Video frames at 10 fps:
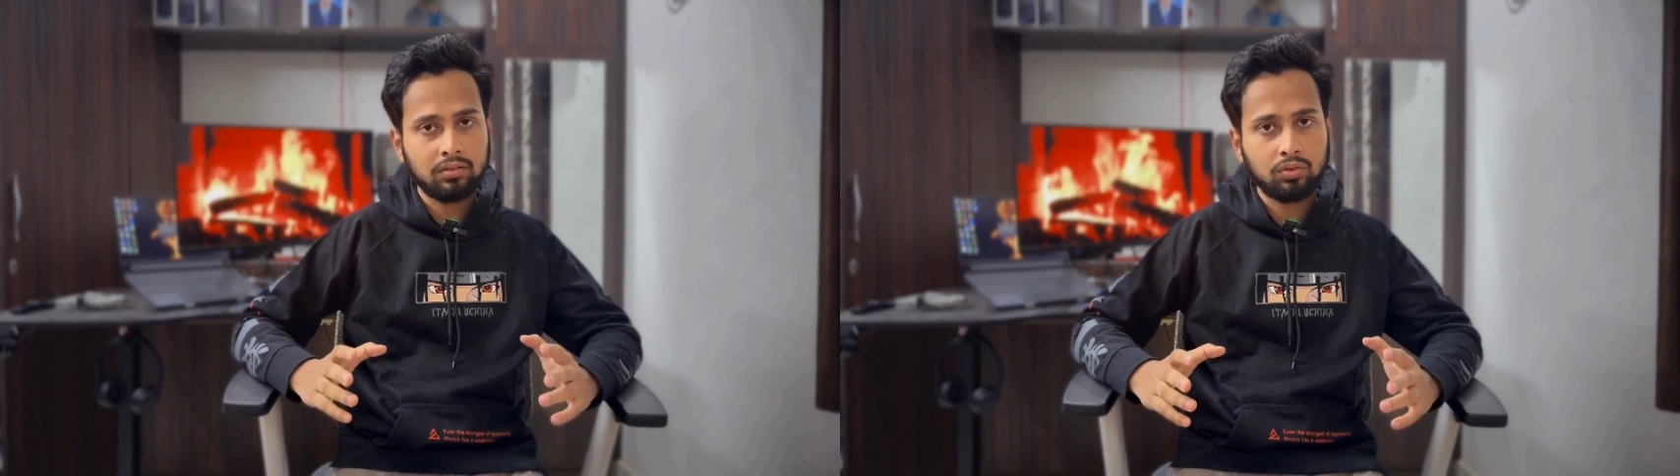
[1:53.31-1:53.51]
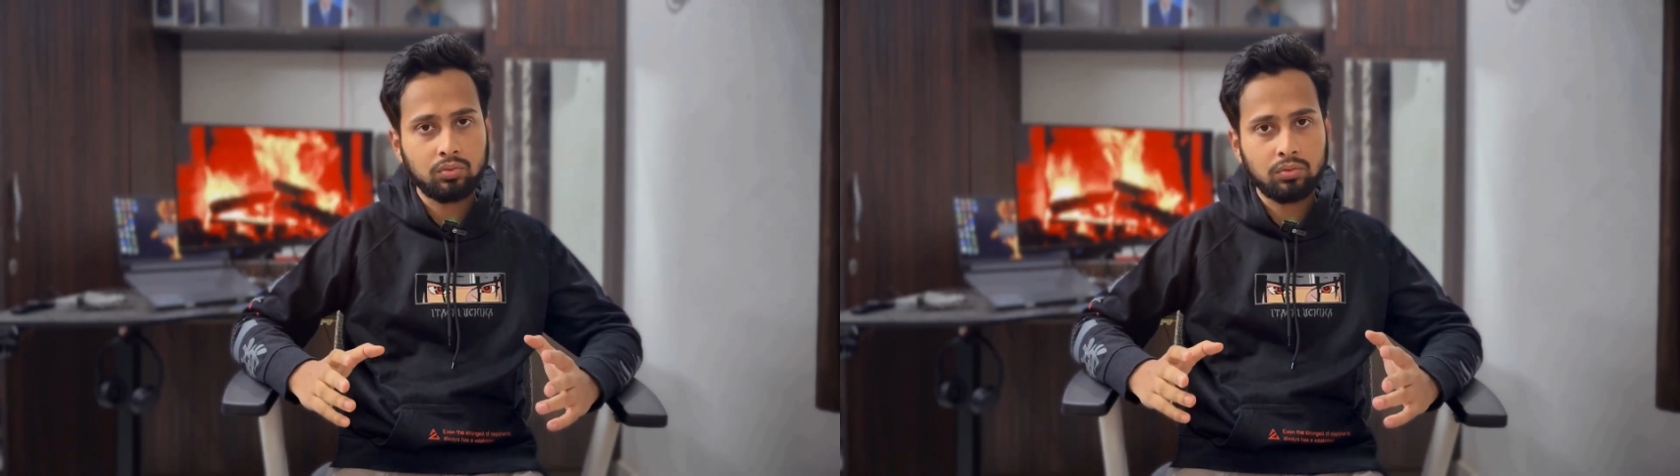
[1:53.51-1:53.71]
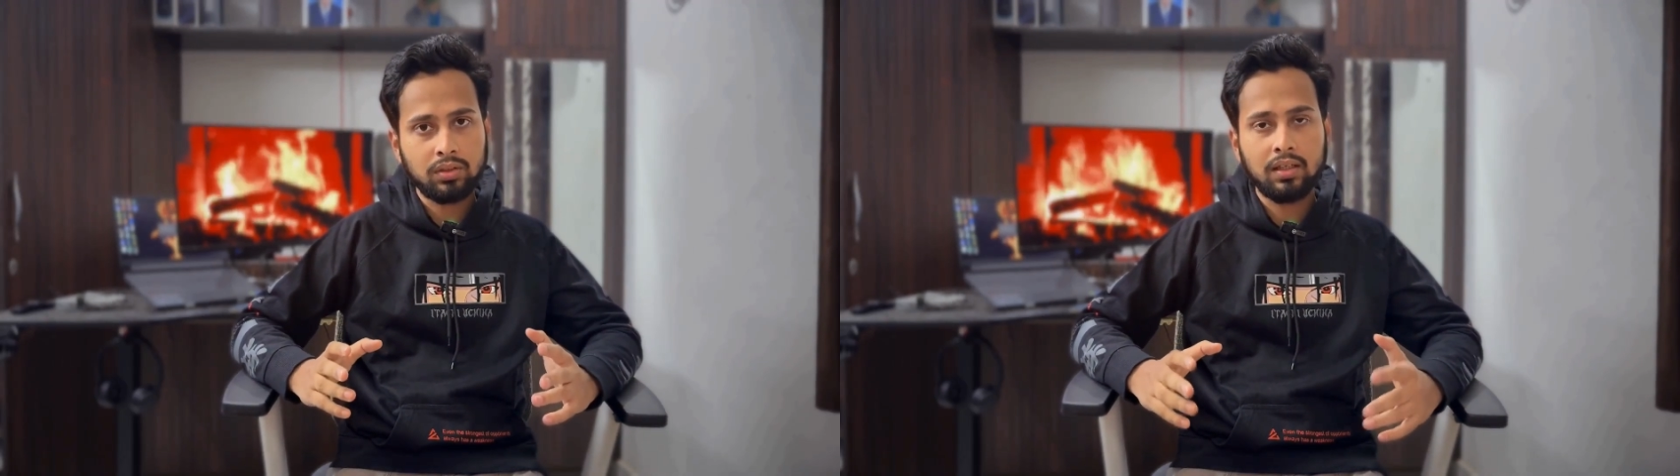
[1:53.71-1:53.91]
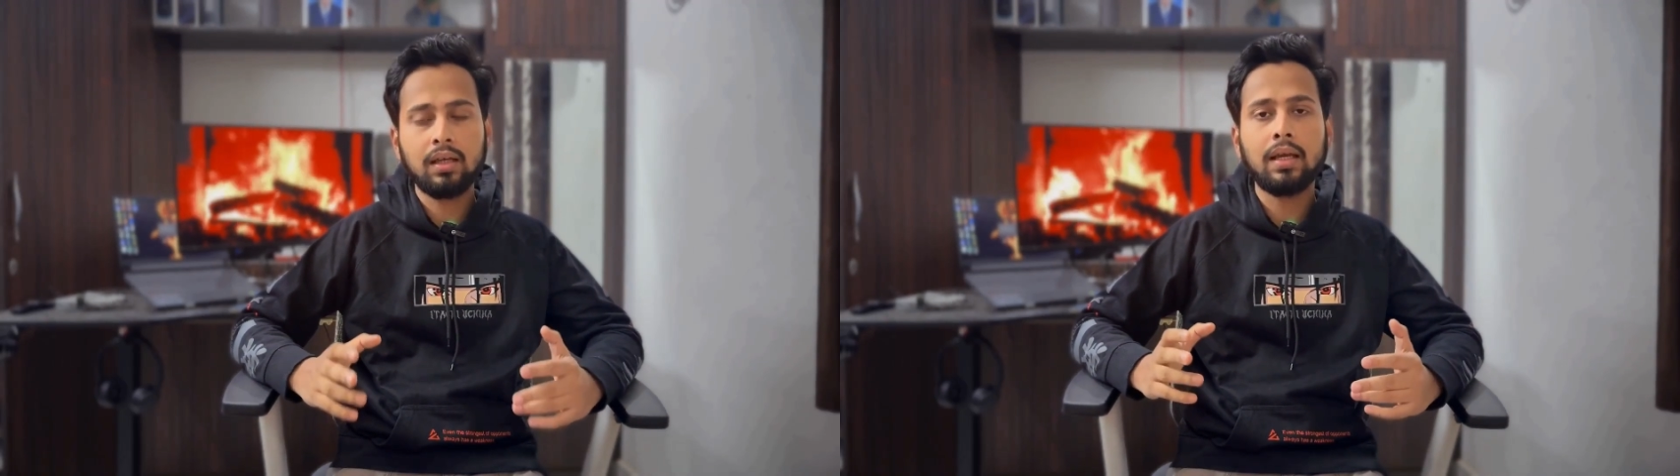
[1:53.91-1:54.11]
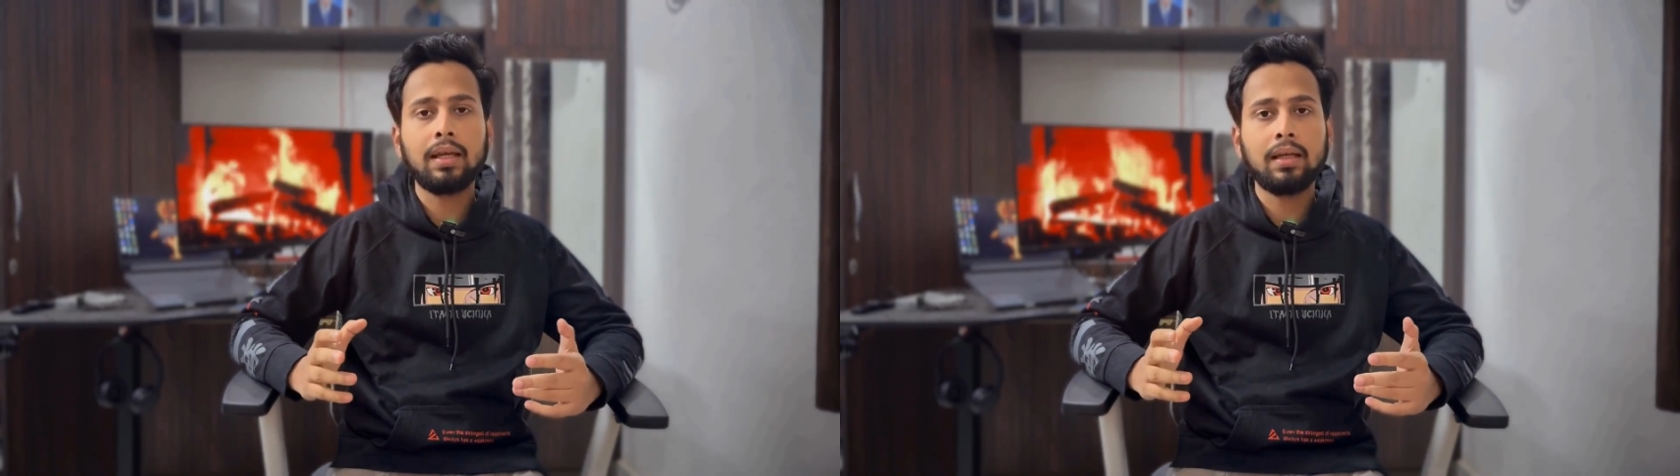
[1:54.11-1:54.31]
2.
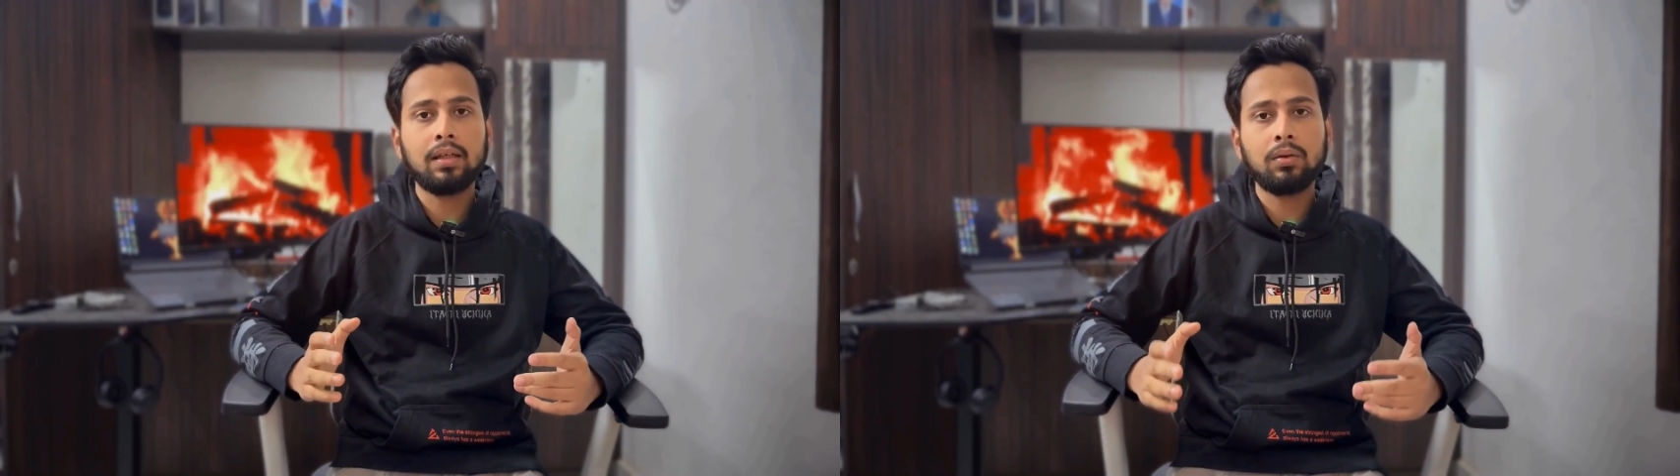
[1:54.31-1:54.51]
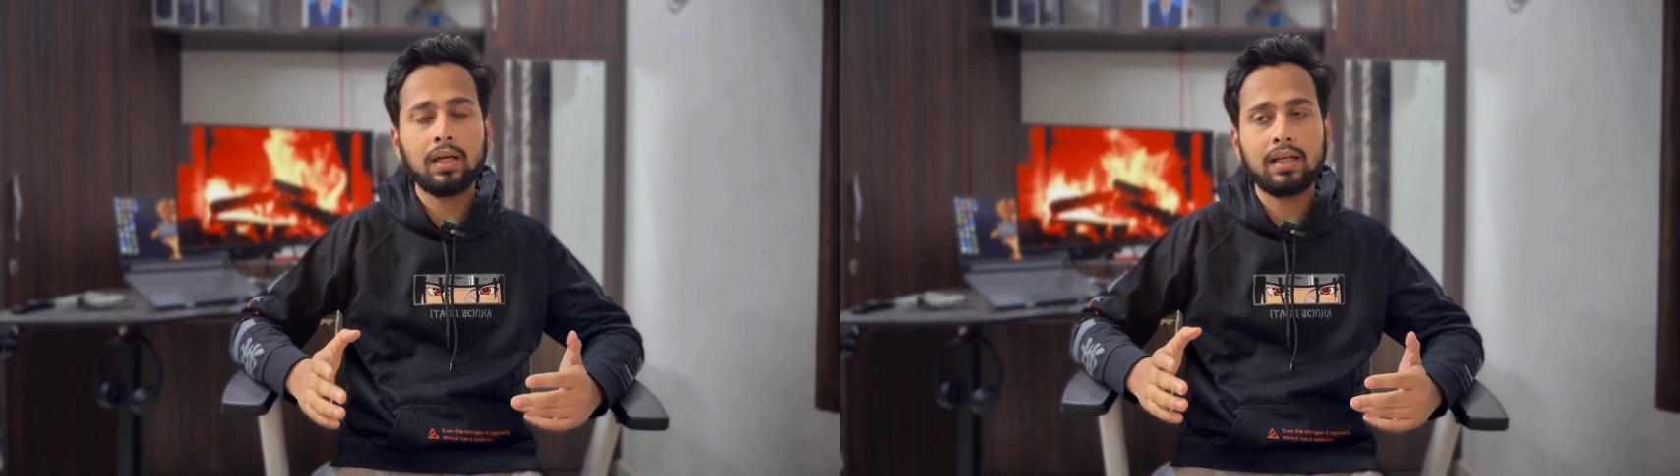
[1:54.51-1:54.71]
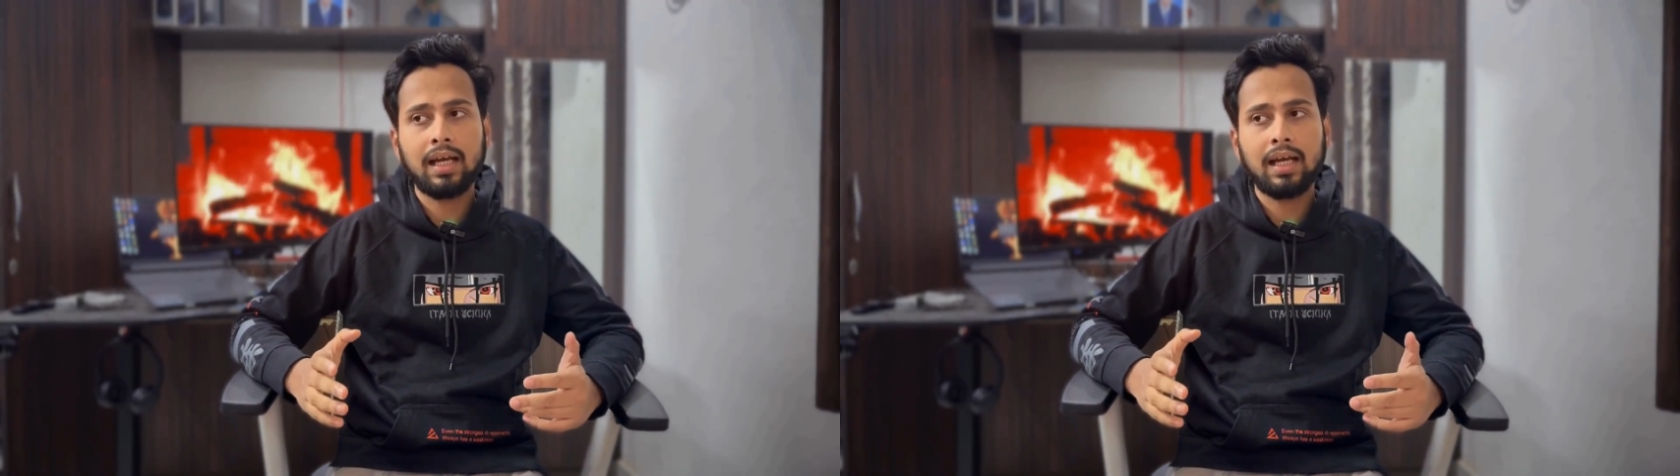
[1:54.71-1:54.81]
Integrate